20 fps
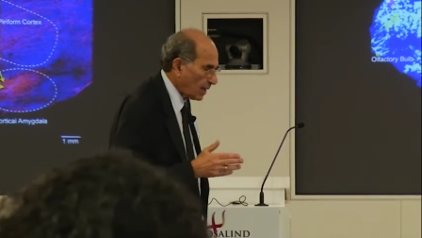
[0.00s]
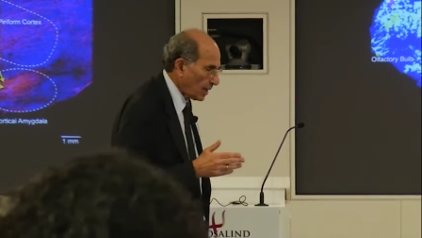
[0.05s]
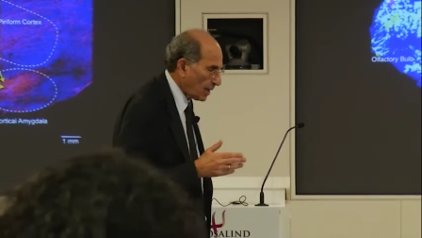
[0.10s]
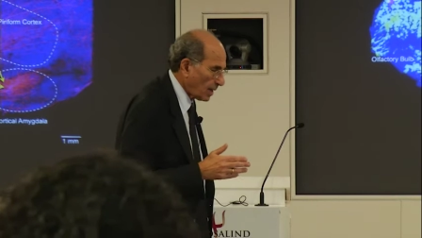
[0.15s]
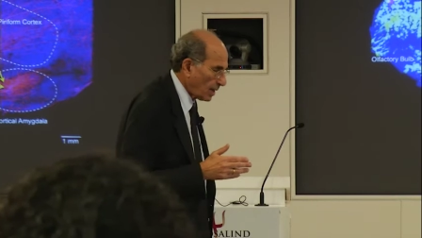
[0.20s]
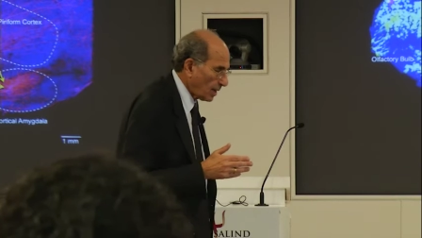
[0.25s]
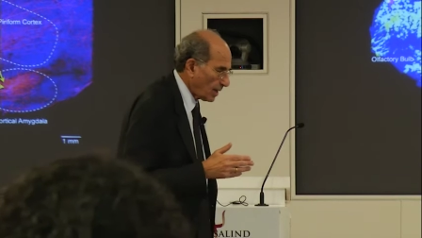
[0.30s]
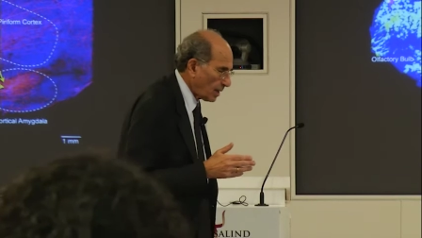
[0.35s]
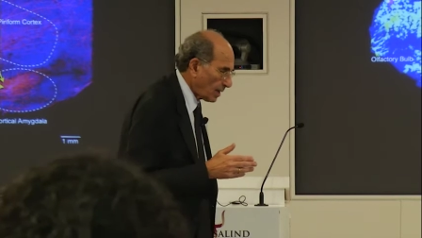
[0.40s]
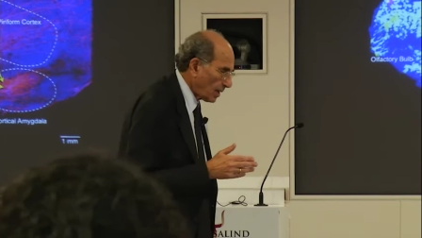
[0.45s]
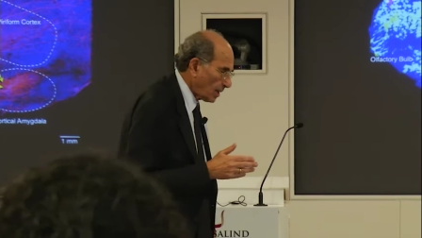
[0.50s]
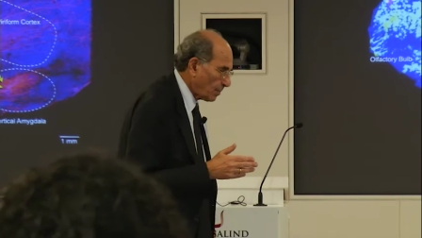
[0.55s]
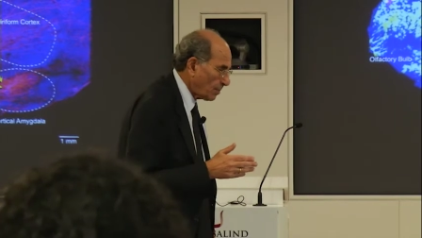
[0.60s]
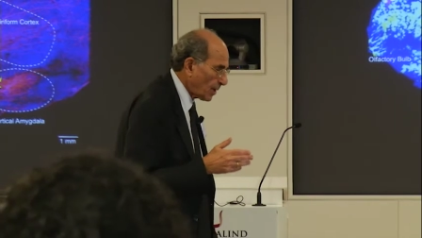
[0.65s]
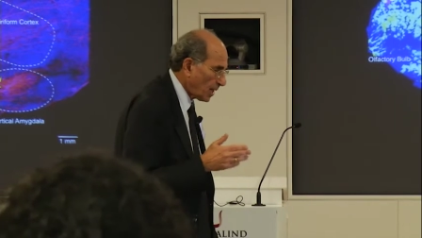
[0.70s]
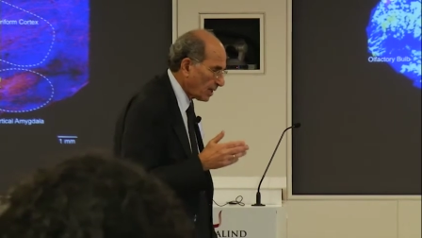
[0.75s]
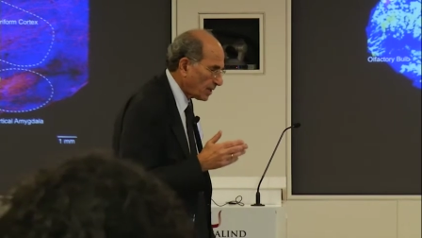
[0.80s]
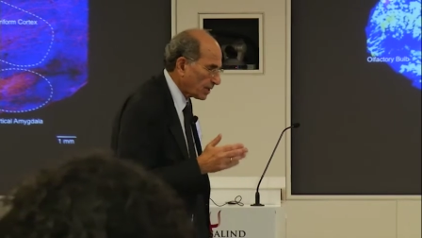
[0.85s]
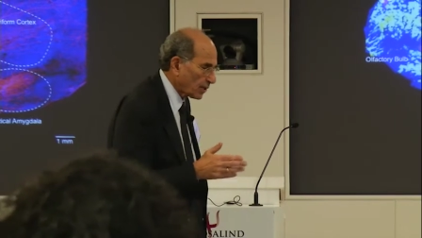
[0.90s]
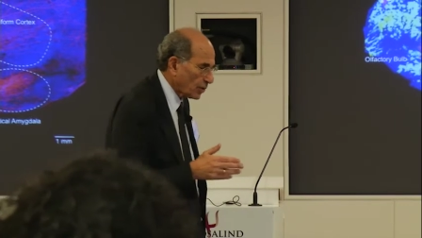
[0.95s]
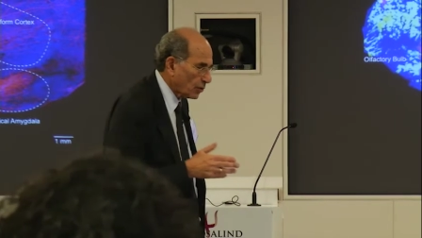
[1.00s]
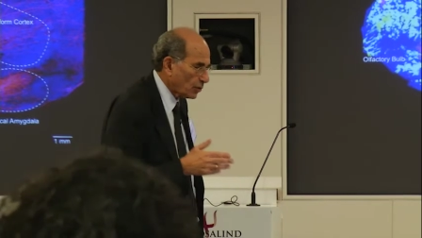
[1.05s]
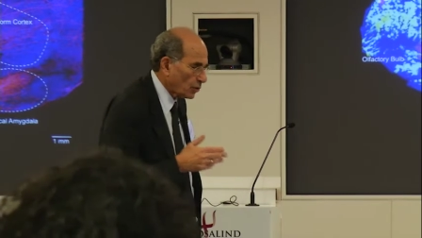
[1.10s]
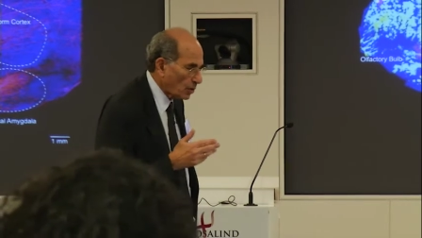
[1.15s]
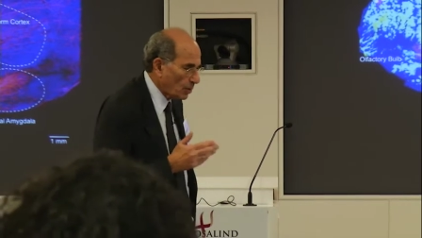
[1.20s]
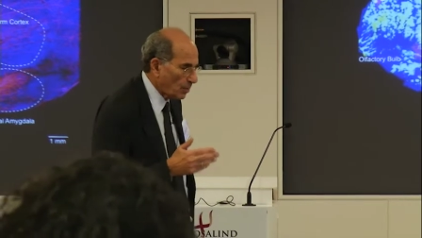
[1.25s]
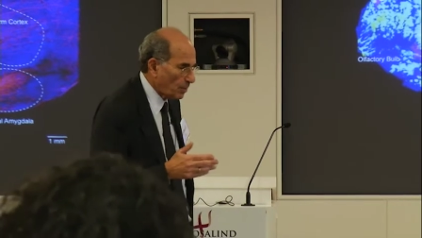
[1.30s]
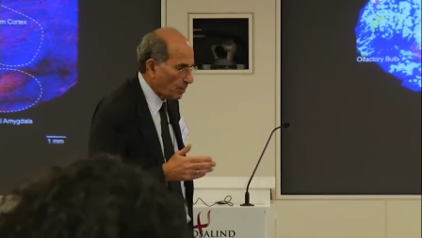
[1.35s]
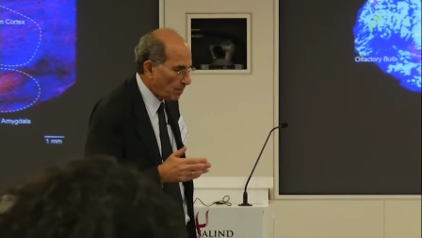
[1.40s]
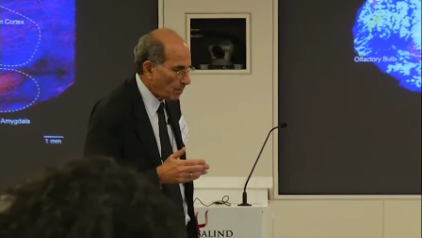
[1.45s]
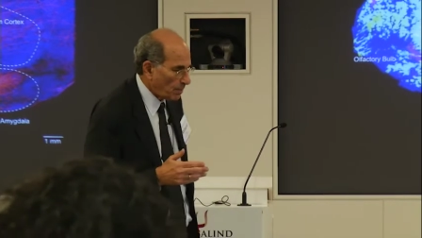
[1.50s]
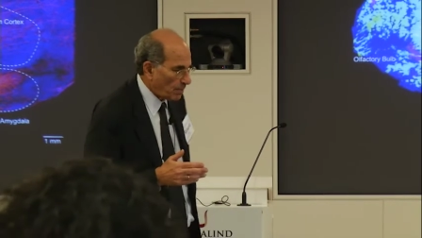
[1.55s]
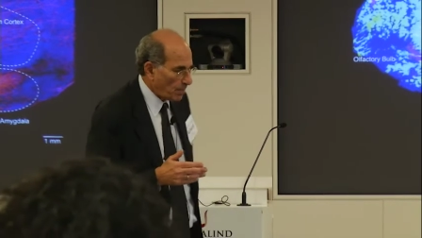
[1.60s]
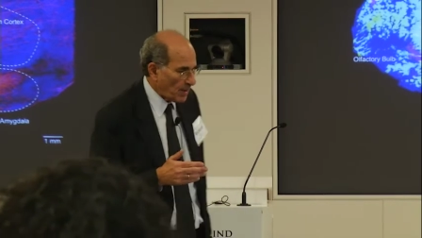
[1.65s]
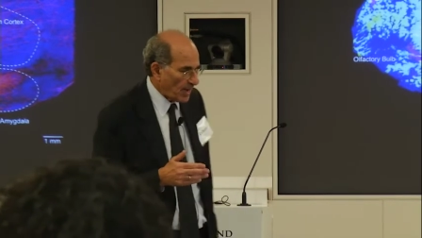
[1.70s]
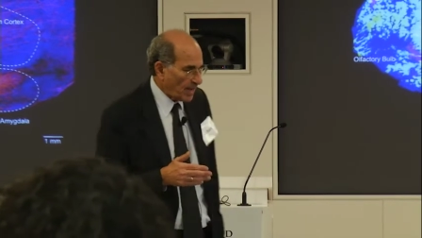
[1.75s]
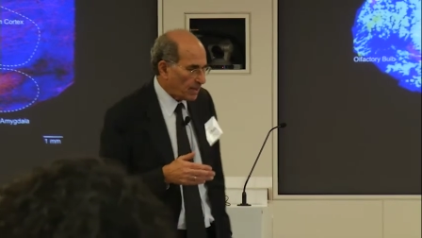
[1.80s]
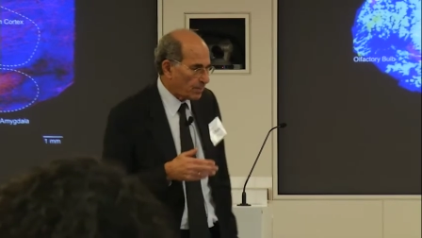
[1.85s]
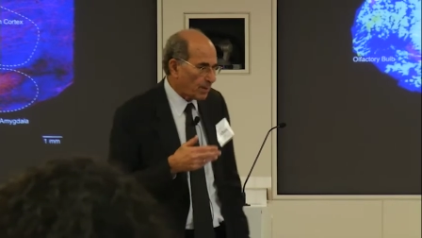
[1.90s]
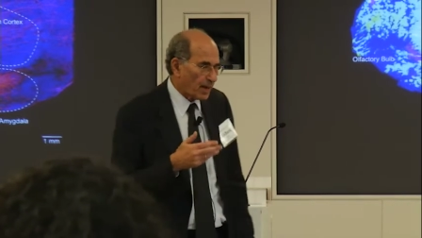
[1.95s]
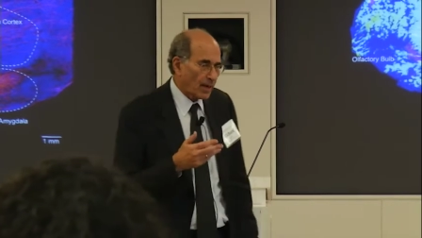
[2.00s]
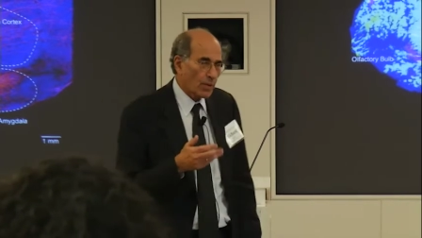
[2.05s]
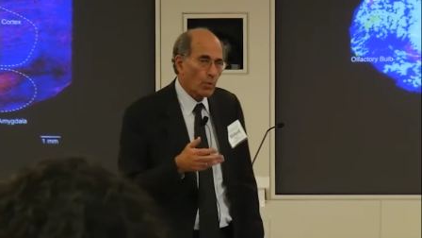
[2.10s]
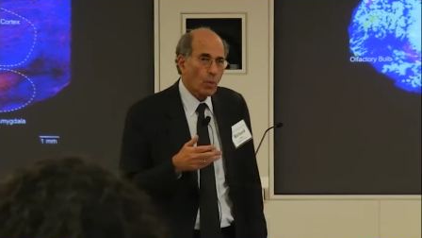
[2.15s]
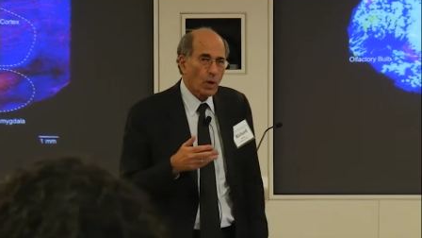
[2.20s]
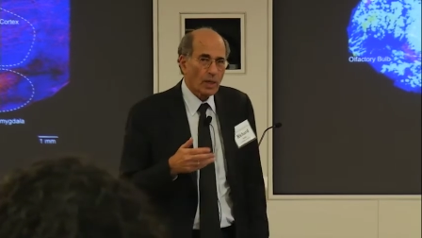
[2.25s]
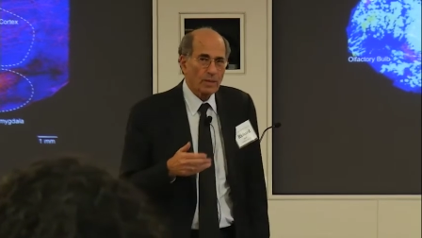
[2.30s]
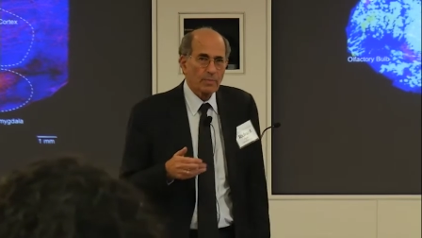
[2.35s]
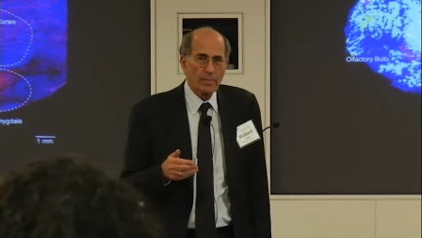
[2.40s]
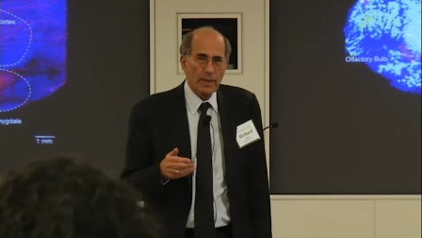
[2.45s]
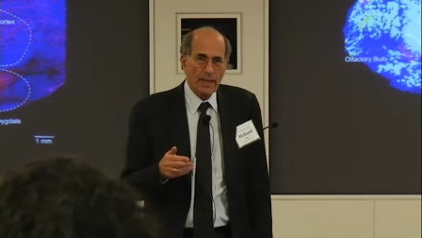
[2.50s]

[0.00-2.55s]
uh, a molecule made by one